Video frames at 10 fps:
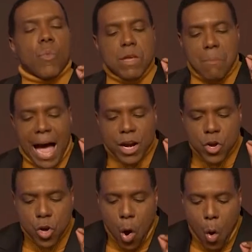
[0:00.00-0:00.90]
we might
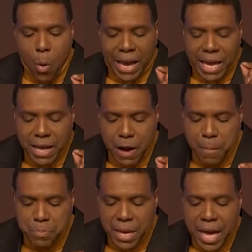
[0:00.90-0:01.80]
know
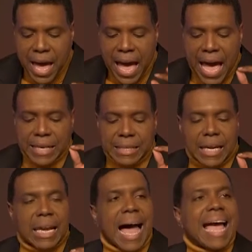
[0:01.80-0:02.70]
him and
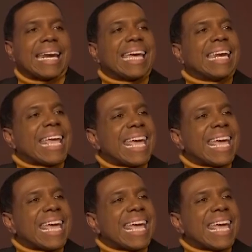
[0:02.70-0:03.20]
delight in